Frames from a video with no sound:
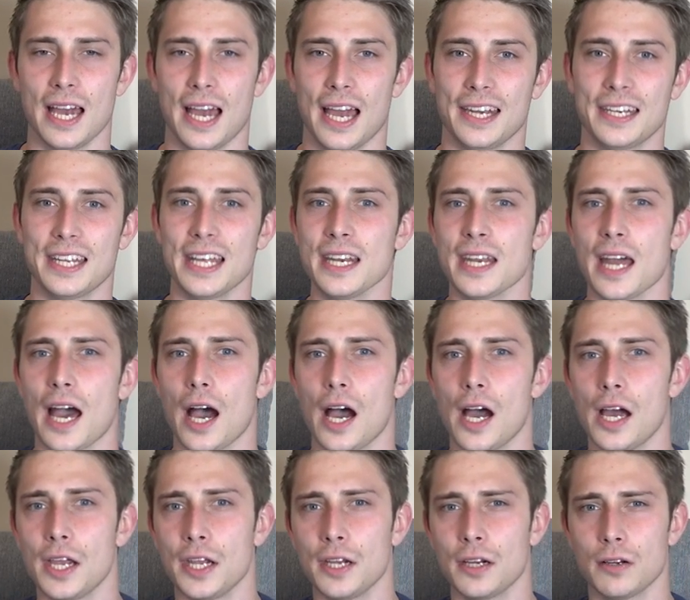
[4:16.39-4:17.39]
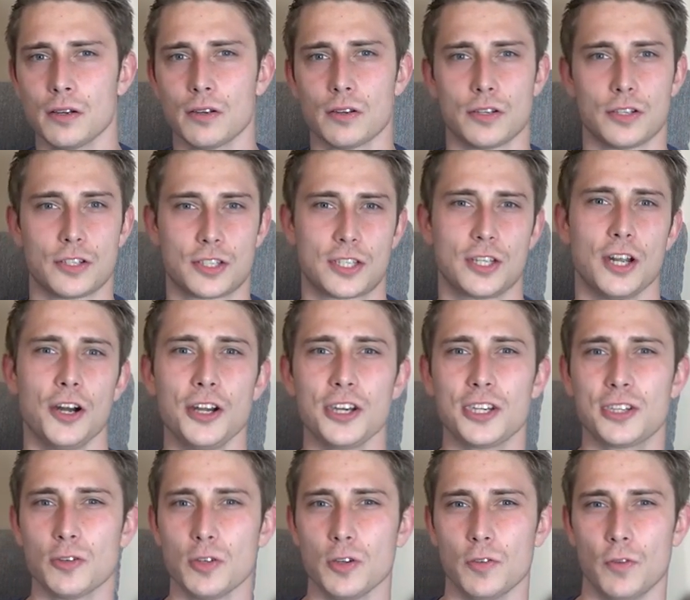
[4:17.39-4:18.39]
And then I
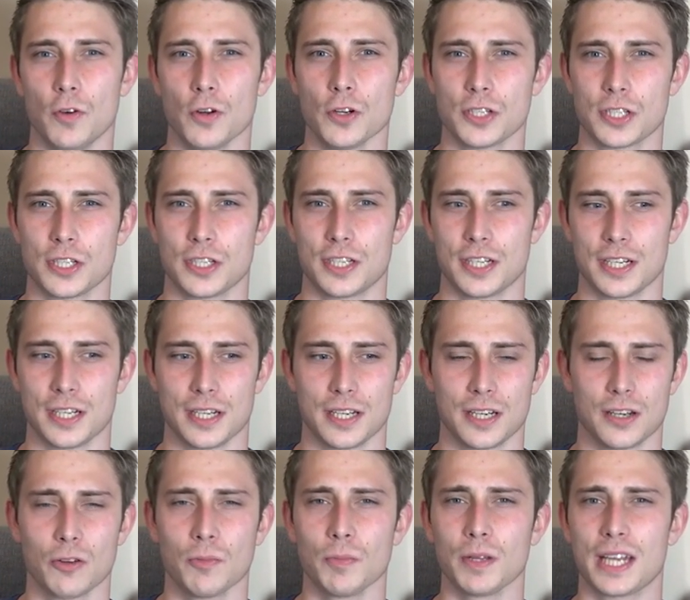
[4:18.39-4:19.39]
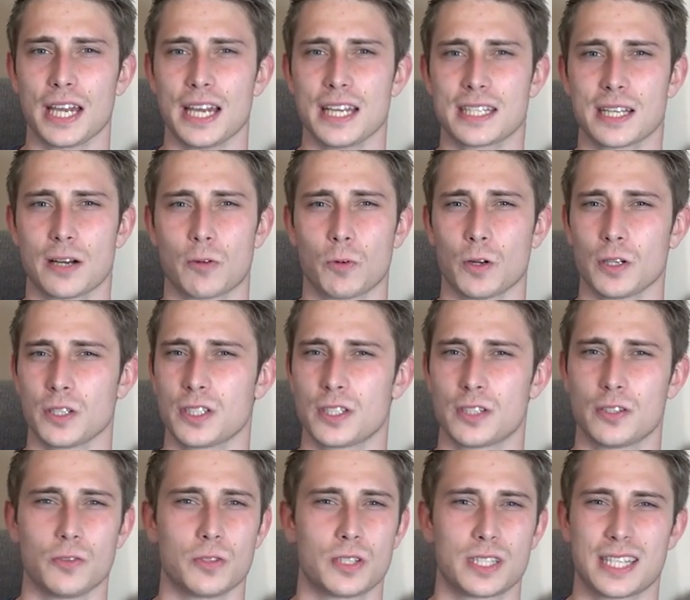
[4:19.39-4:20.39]
started university. In normal case, I wanted
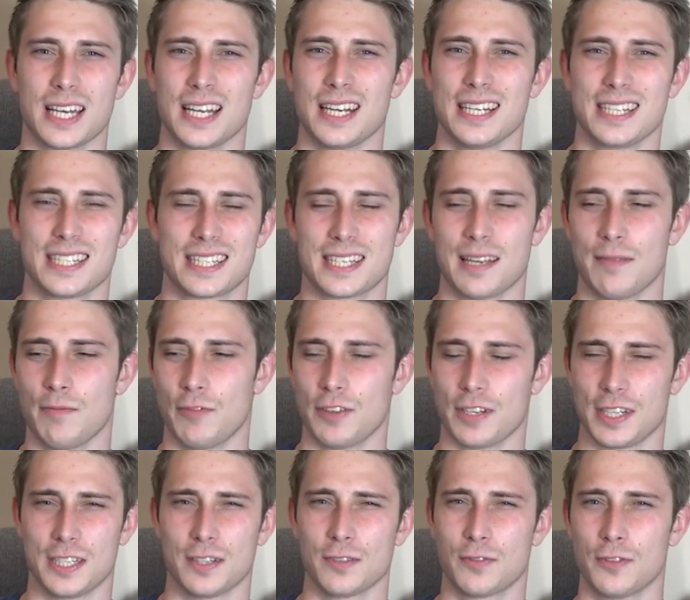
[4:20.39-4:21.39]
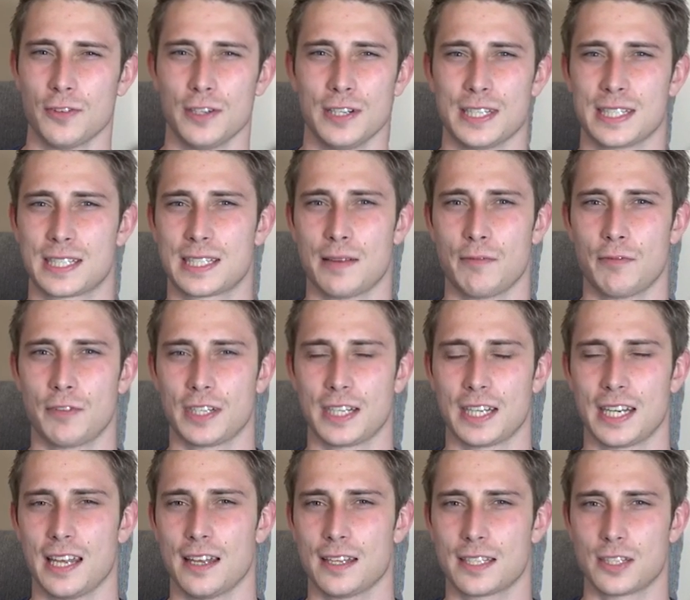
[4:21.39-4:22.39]
to study something different, something
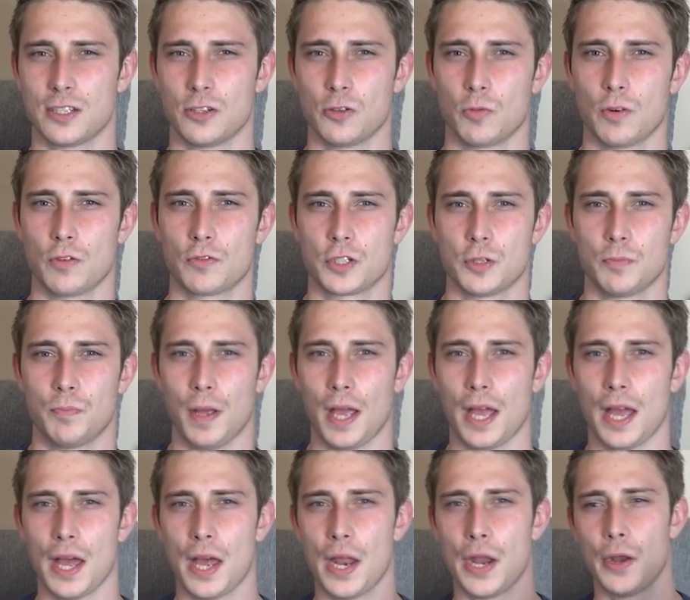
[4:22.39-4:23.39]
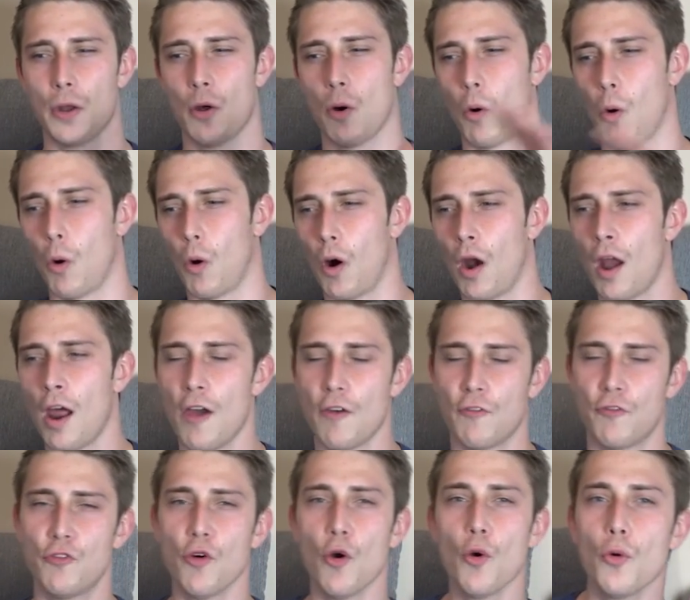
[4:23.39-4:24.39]
that has to do with Japan or
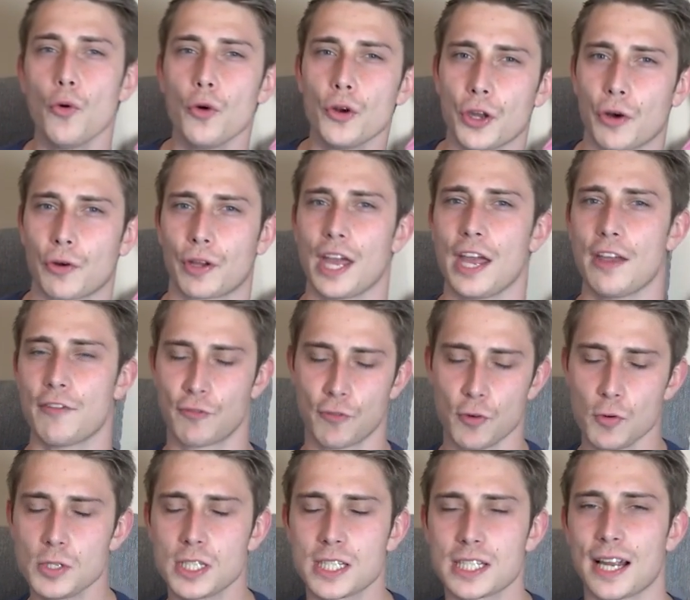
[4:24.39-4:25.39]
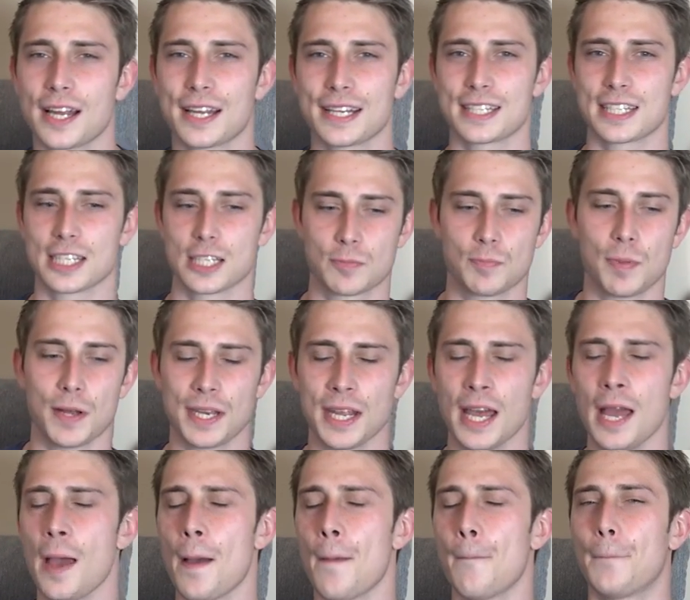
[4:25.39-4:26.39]
food, okay, food sciences. But
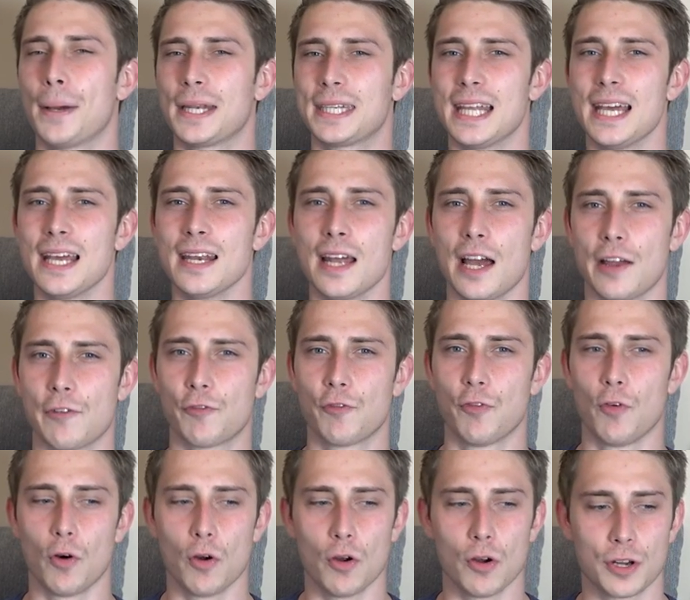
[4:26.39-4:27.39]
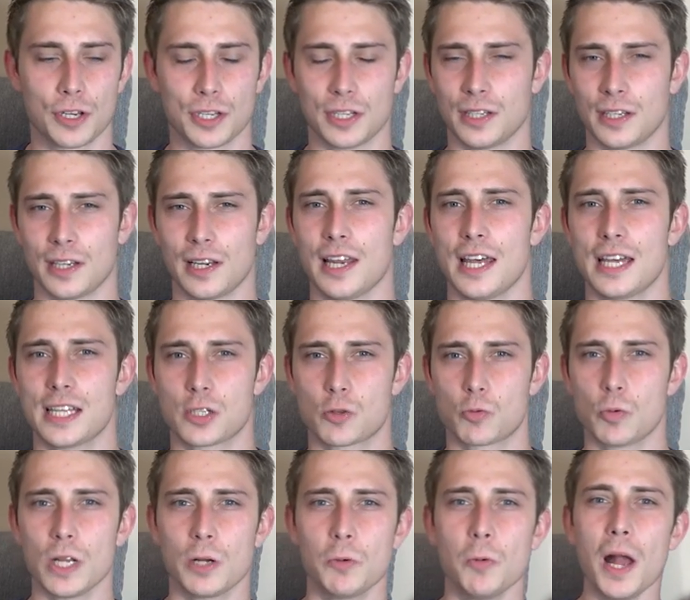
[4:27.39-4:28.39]
then I thought in the
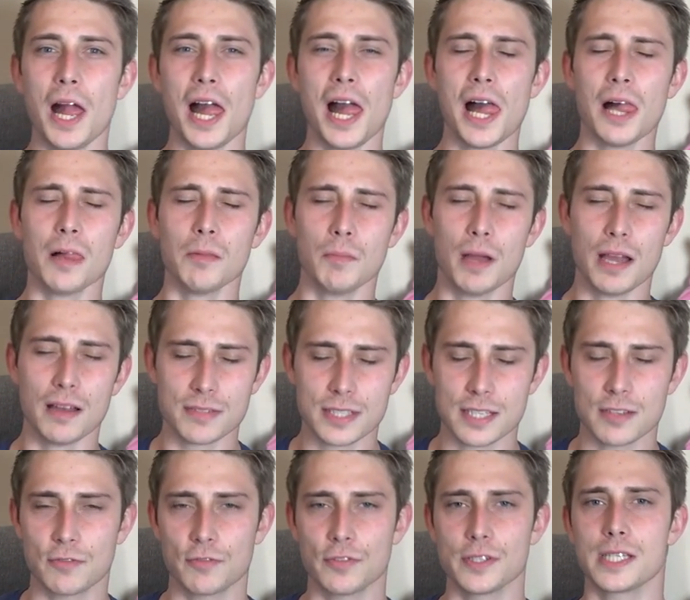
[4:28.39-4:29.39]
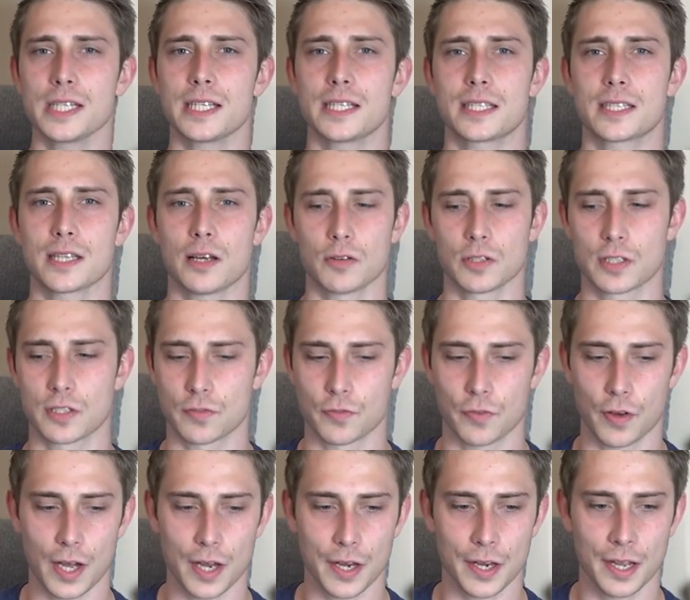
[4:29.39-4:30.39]
last week, well, maths and physics sounds
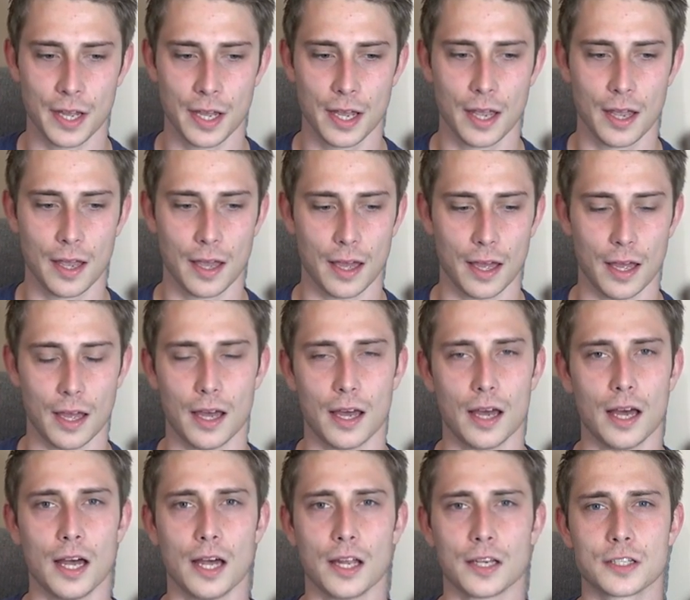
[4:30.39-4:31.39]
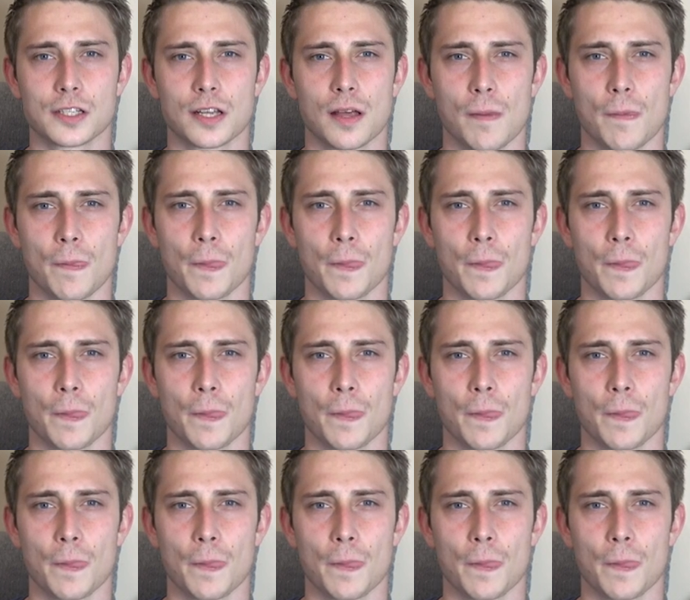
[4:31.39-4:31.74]
fun. And